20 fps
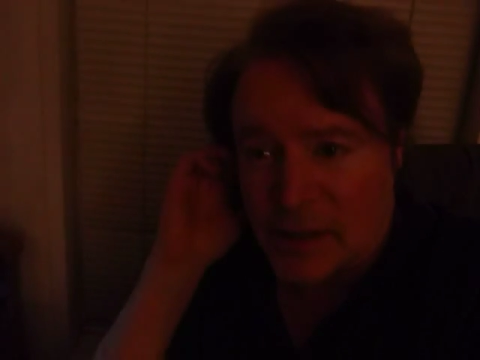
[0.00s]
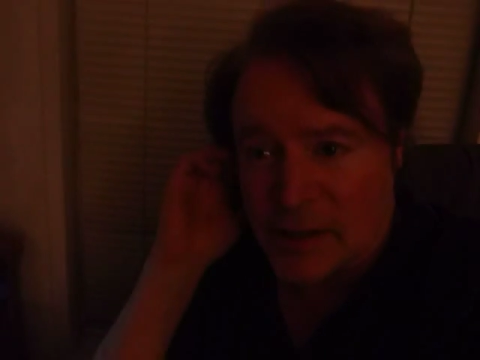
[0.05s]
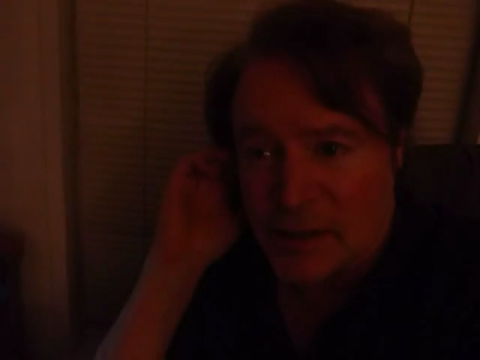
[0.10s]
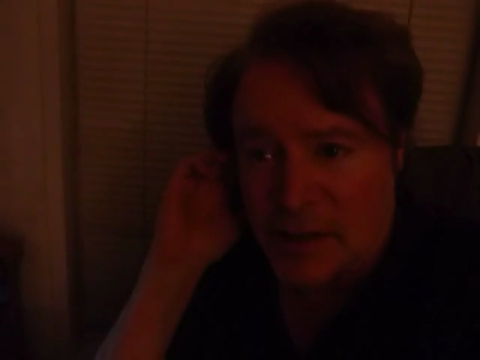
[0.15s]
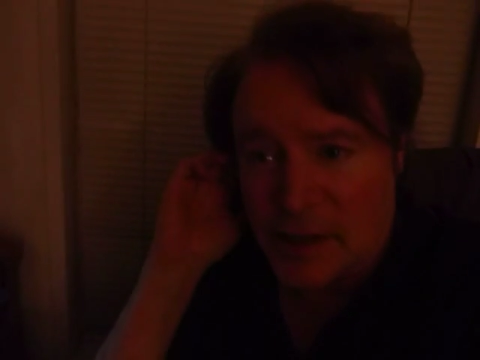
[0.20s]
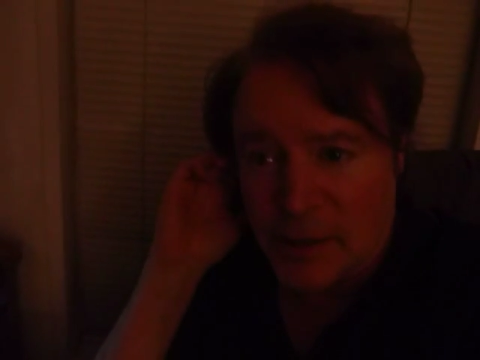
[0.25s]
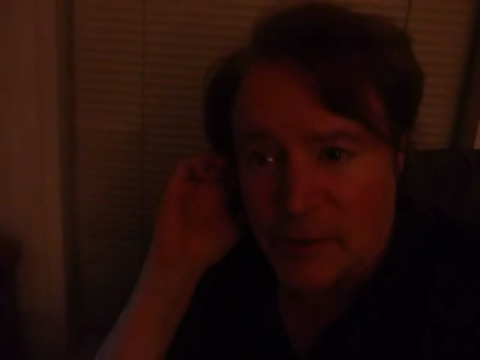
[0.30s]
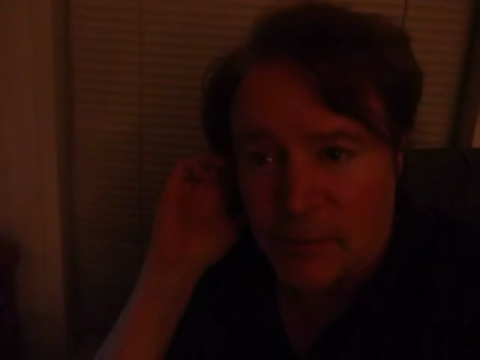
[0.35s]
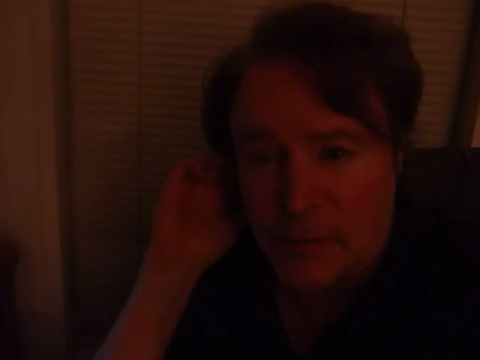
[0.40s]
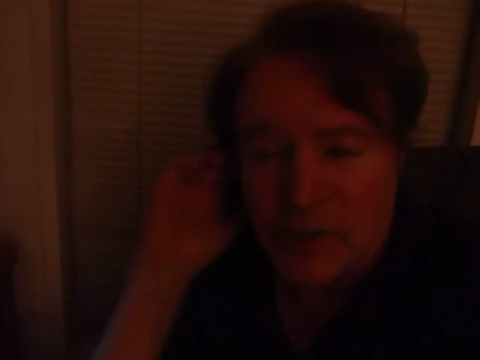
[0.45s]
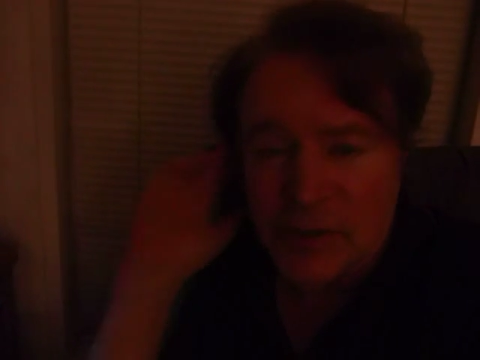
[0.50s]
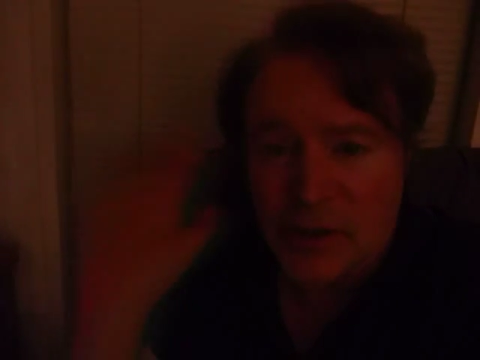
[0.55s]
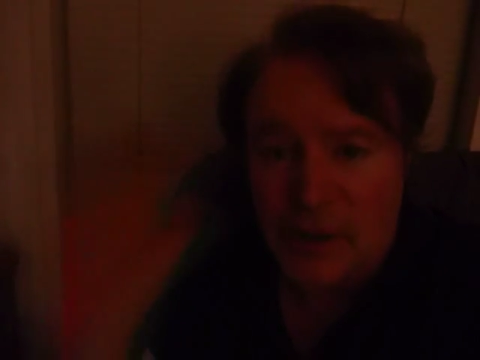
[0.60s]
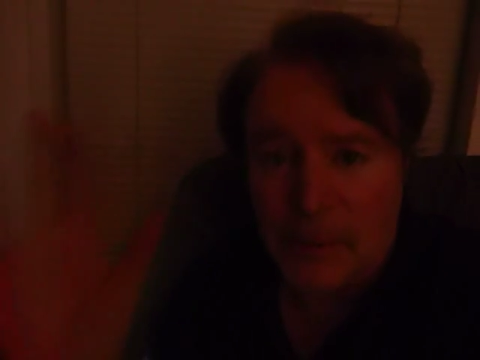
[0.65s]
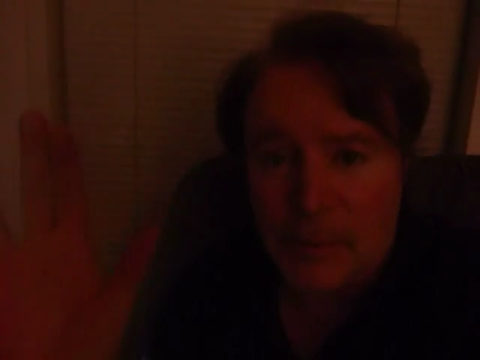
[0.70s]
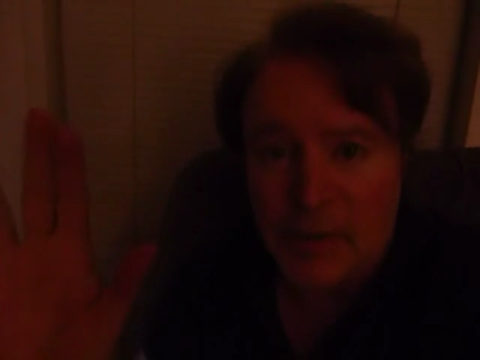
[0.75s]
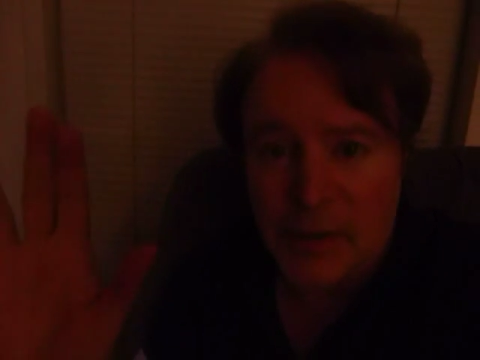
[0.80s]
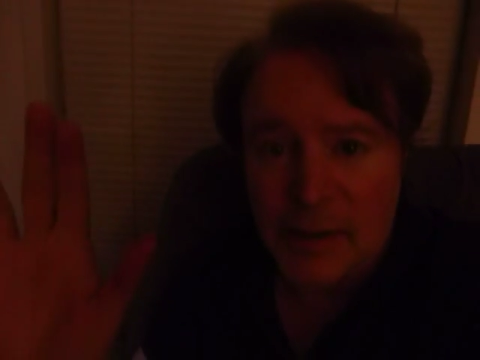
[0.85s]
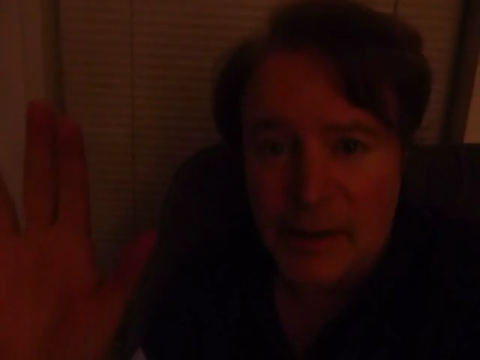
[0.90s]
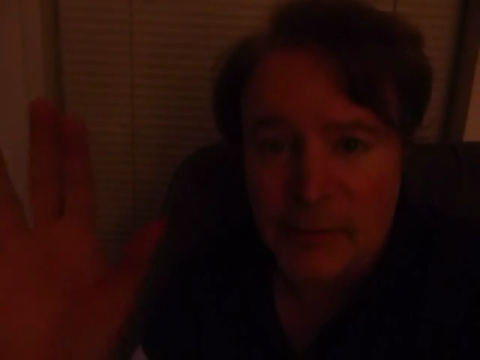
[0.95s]
sitting through a
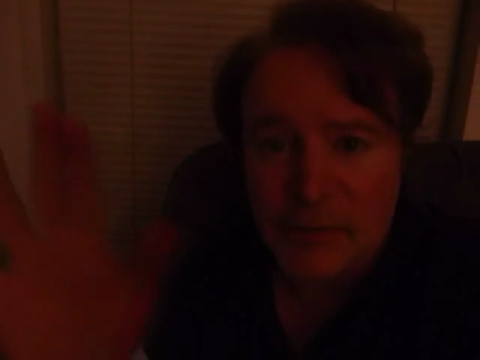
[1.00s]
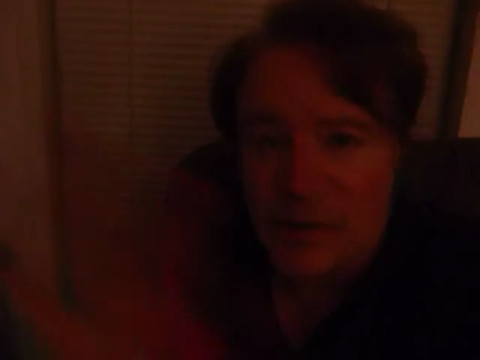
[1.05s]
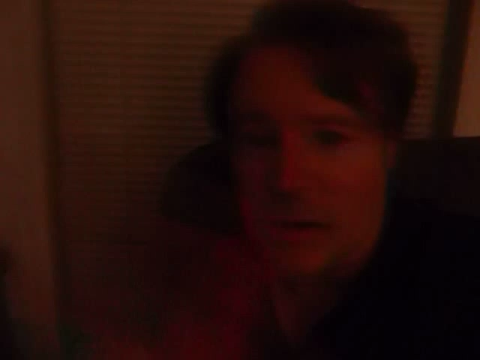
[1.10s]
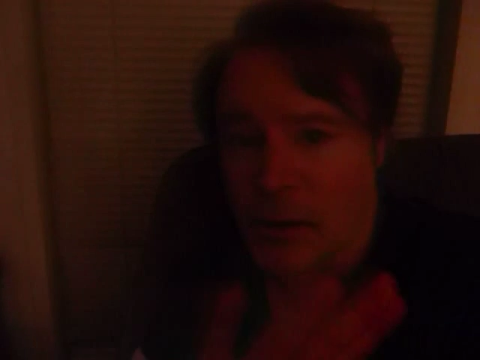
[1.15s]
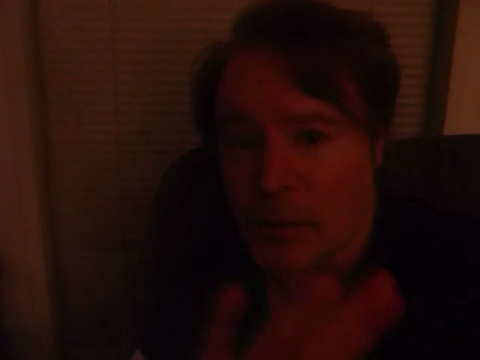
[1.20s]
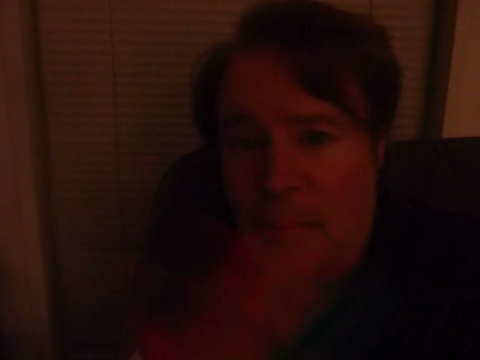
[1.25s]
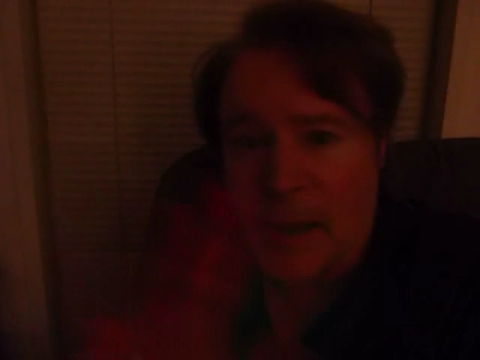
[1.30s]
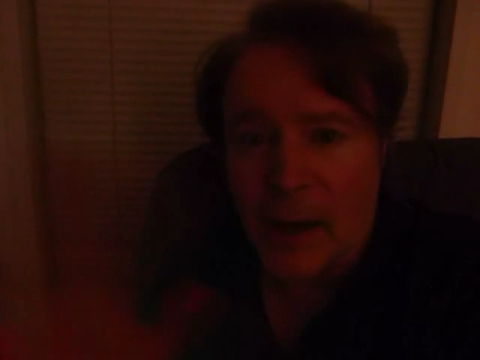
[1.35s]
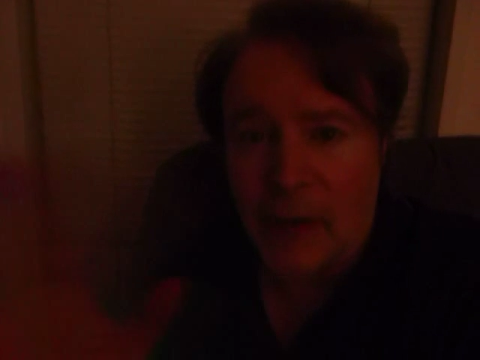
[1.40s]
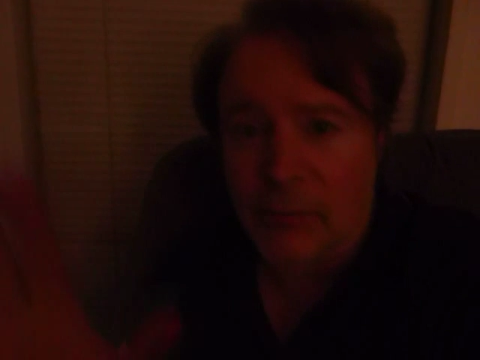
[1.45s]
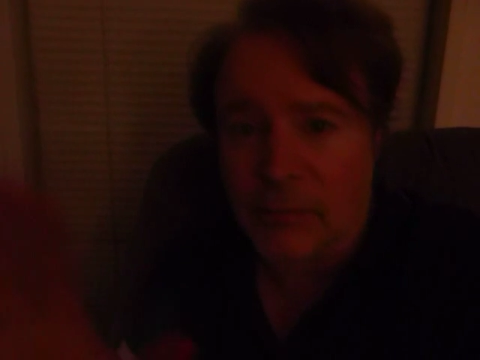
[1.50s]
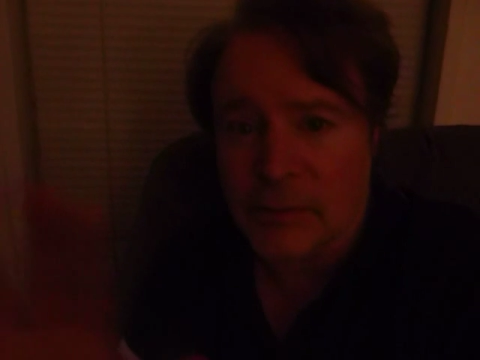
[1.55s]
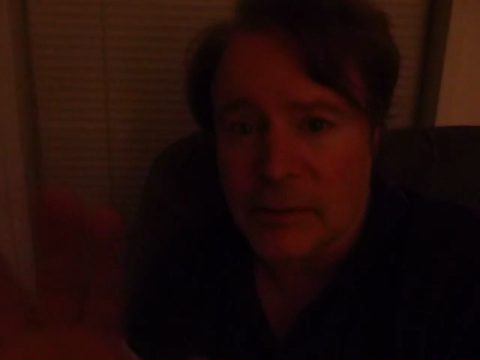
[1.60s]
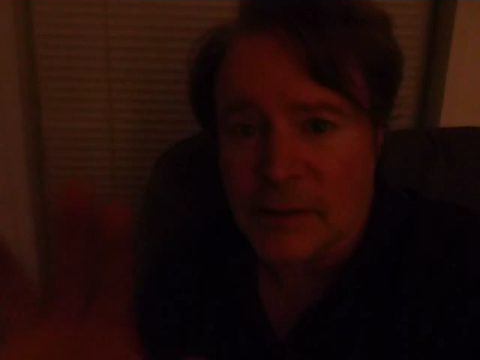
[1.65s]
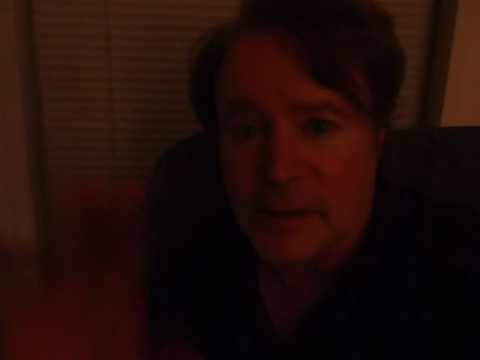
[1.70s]
sermon that was all about